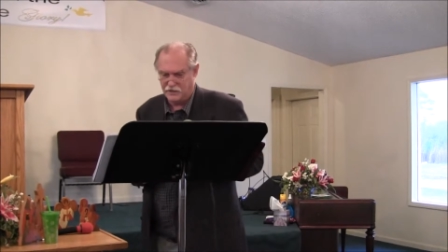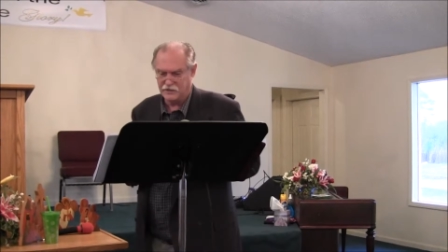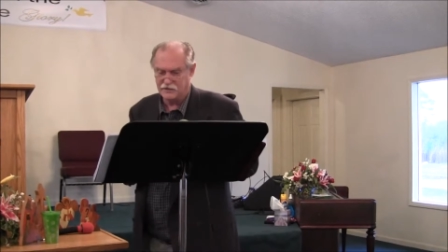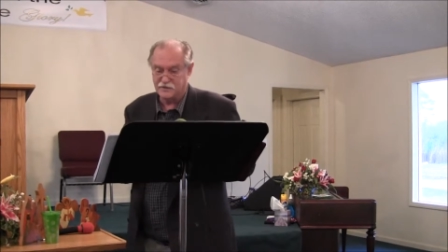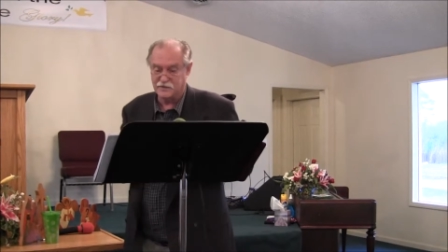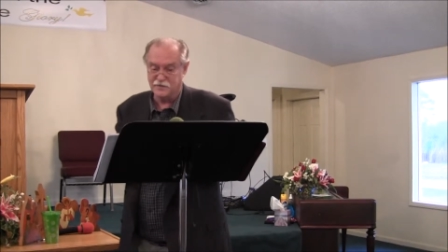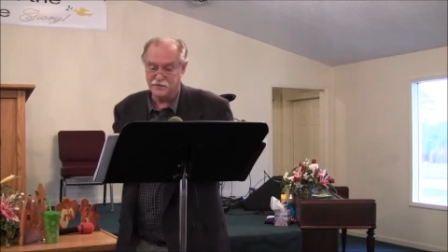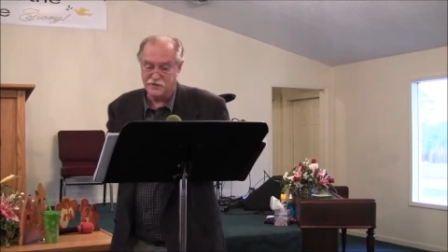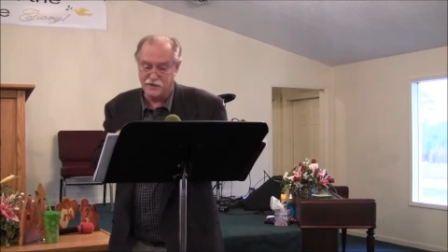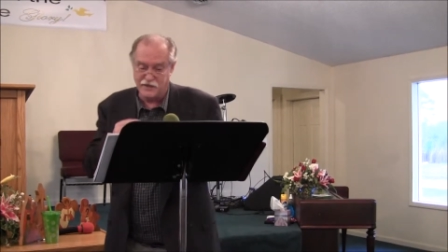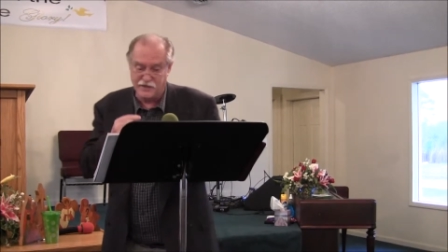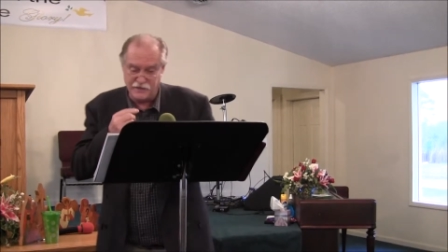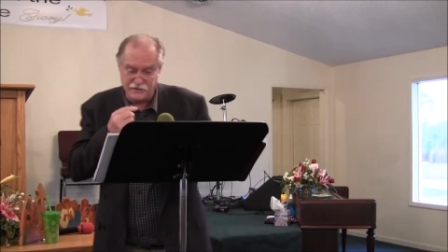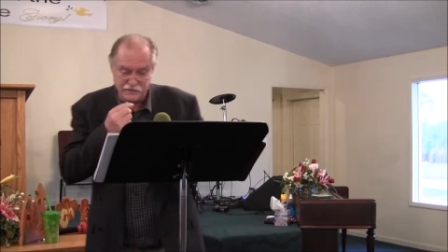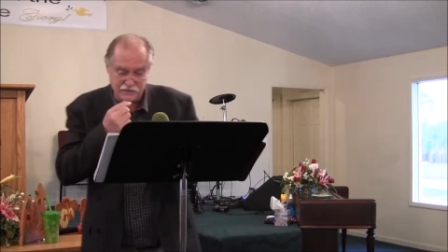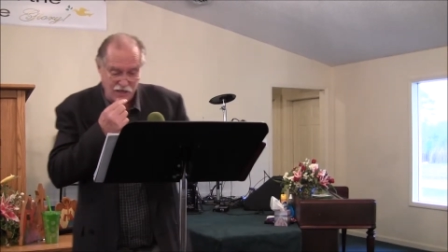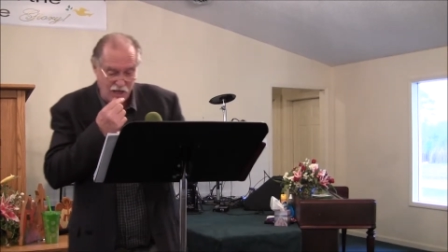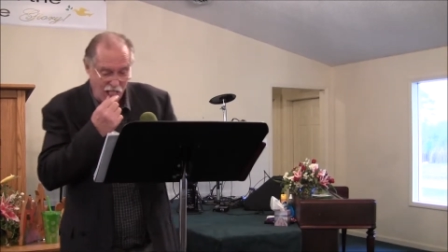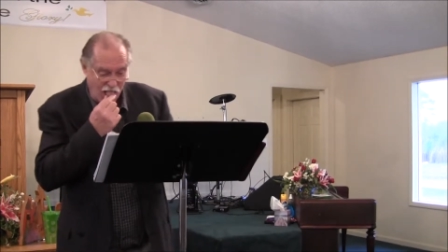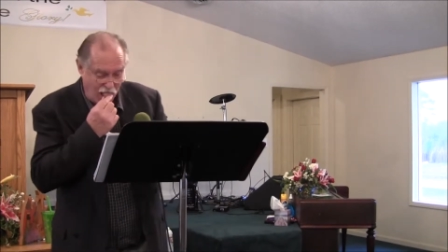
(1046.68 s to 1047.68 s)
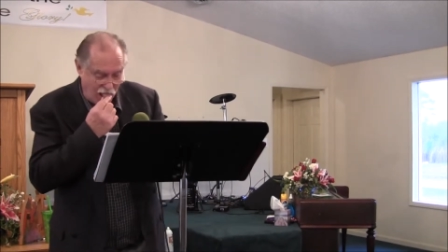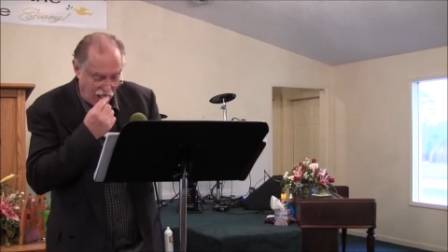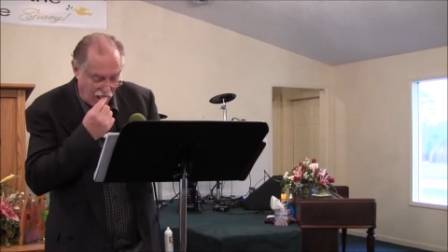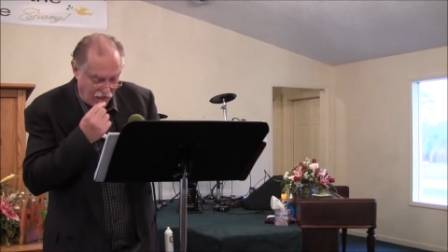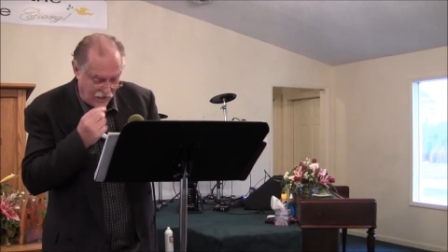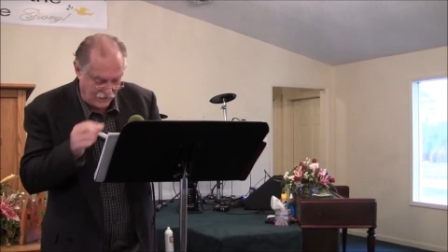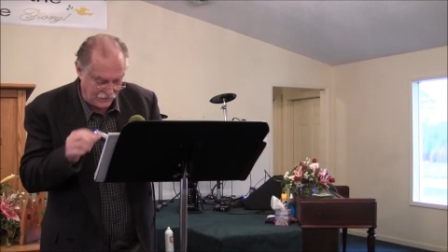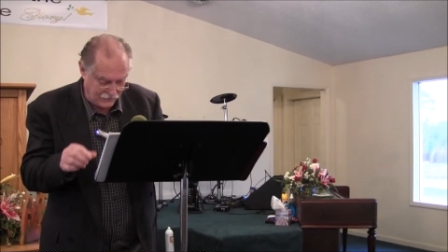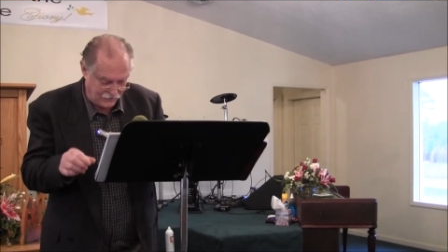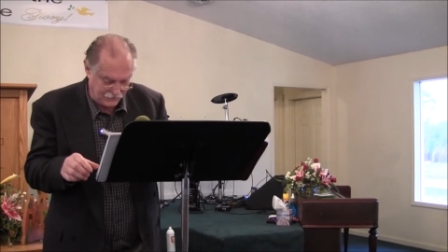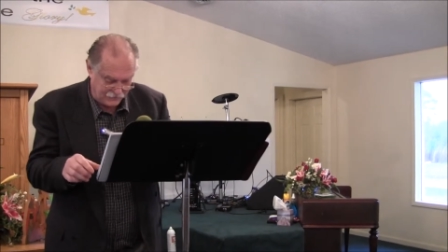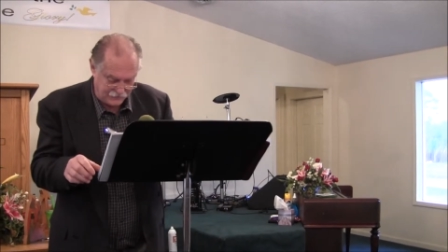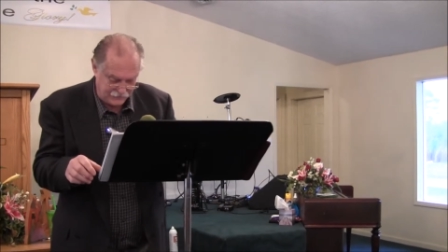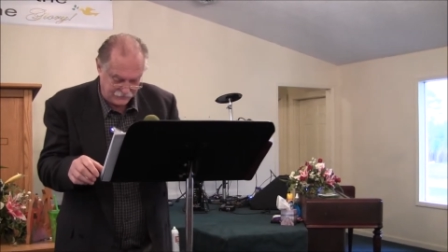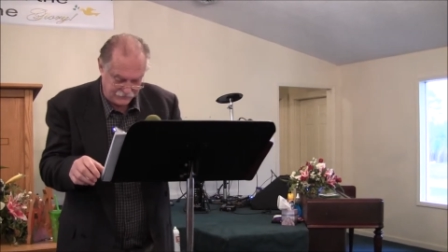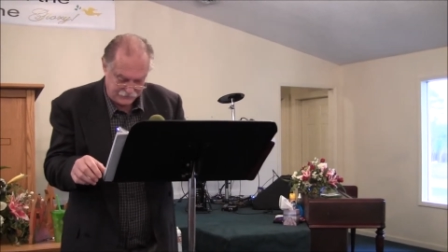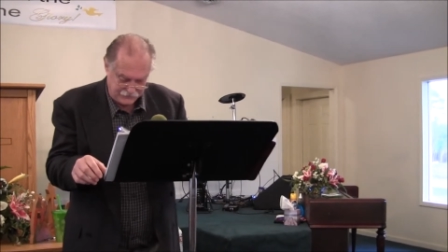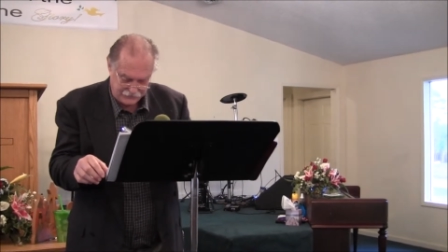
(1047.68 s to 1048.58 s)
said some things. Let's